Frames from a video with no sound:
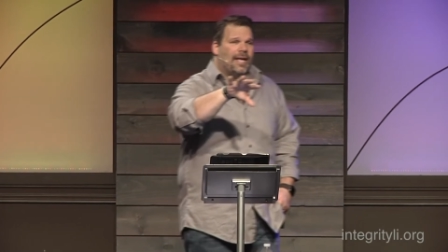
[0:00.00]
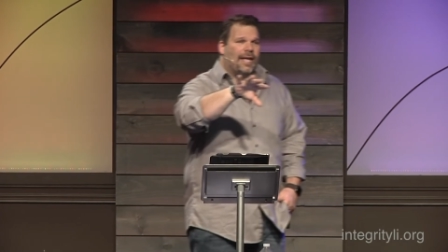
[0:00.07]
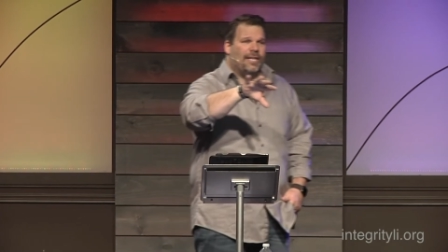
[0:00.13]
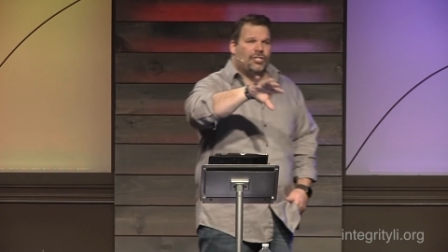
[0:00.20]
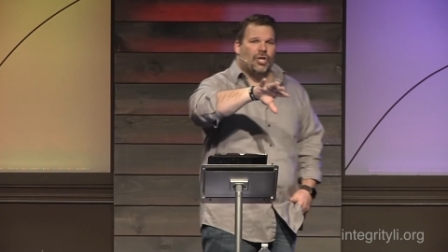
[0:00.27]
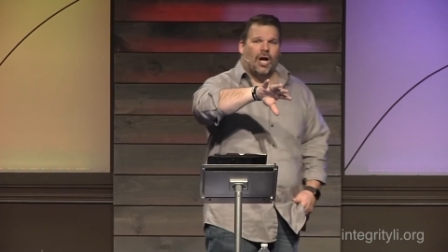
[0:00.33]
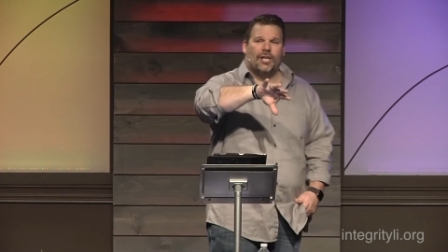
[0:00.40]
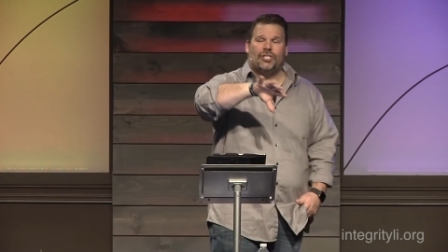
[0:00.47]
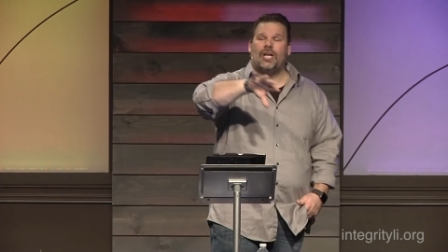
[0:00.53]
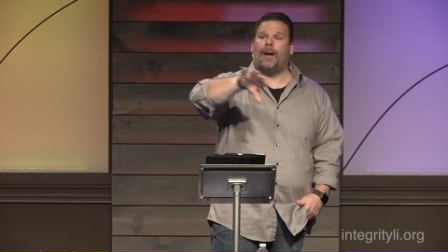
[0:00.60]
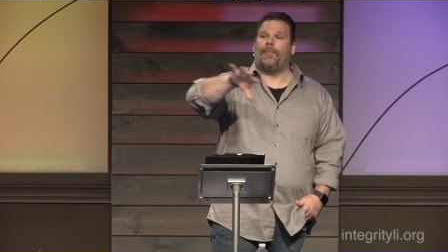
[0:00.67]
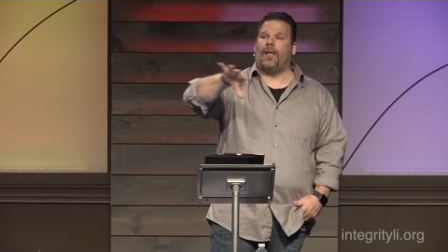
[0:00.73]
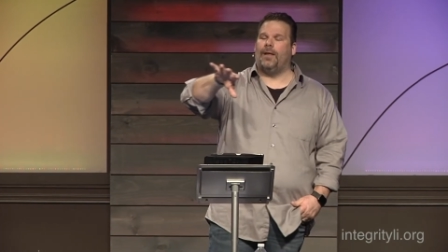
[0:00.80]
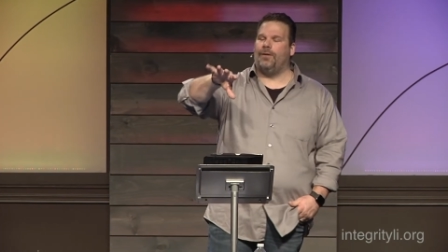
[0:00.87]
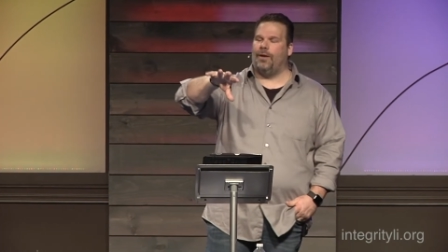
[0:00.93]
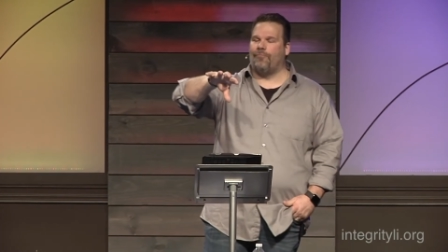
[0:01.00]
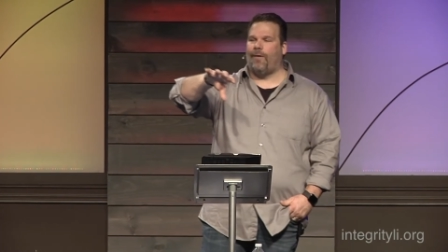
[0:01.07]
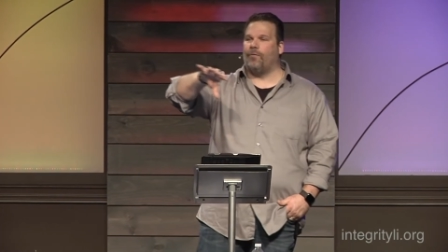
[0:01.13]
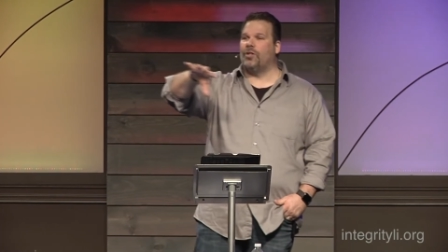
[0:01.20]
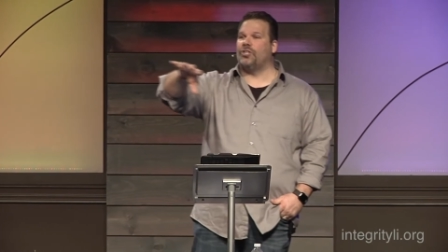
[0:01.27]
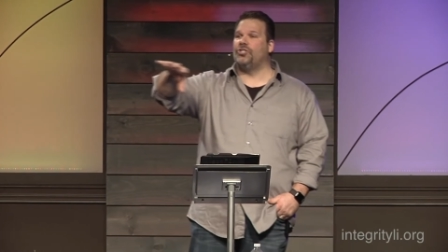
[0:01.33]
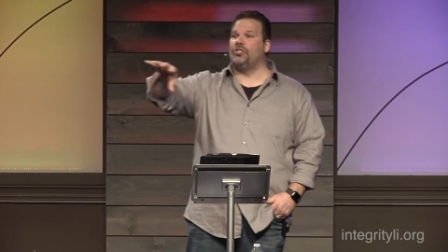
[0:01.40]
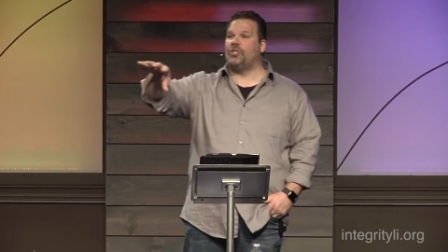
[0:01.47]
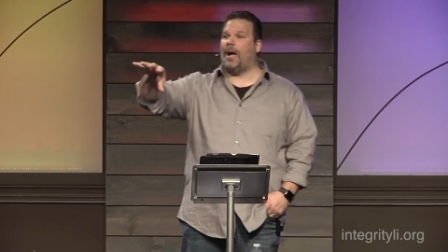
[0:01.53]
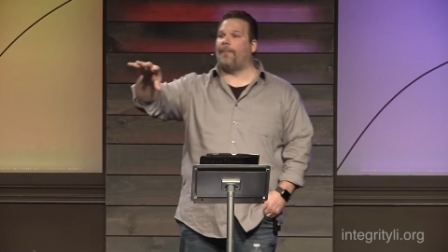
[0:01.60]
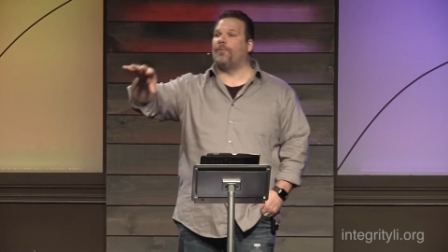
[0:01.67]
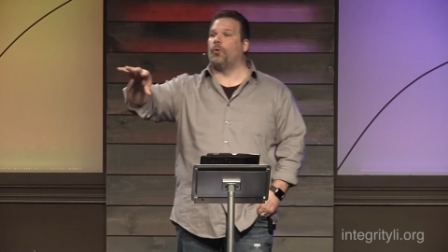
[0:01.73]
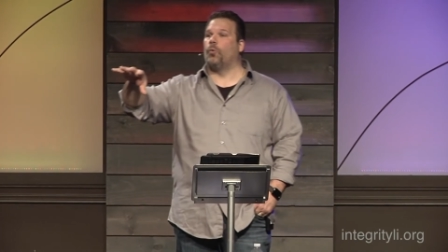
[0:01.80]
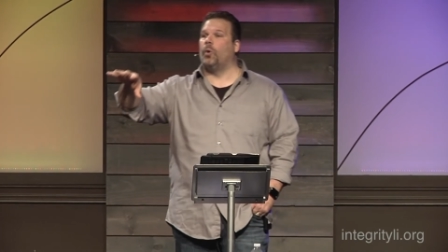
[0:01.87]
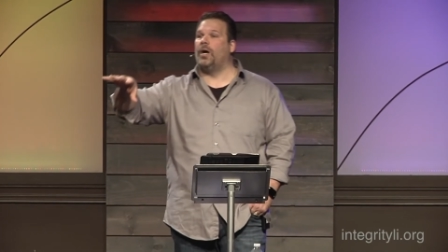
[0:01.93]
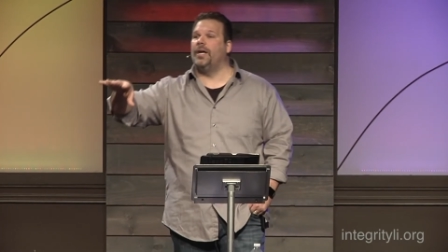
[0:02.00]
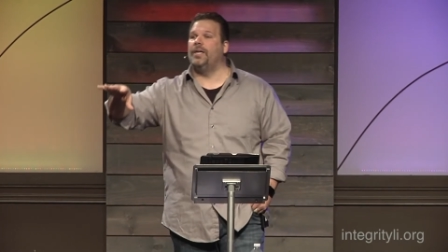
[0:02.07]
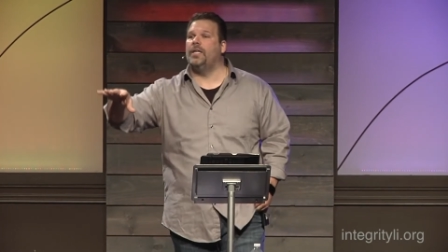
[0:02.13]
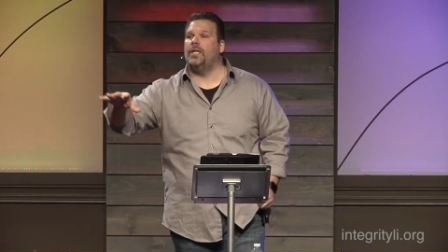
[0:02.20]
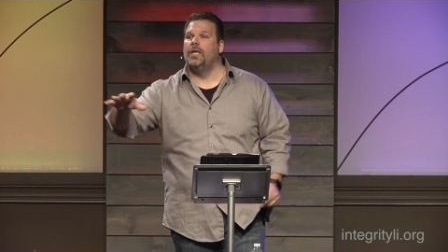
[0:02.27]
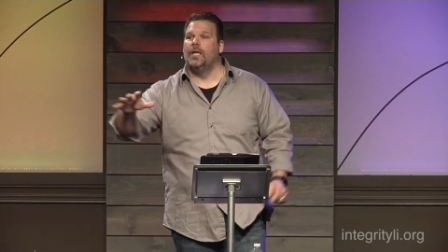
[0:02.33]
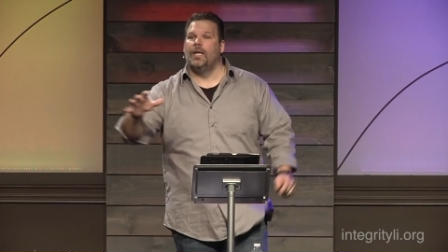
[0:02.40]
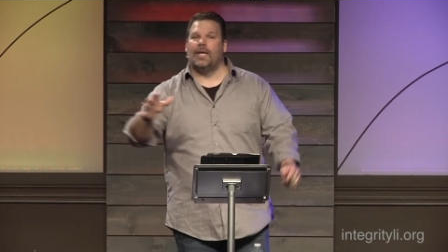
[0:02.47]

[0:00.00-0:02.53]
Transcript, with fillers: in John chapter in, in Revelation chapter one.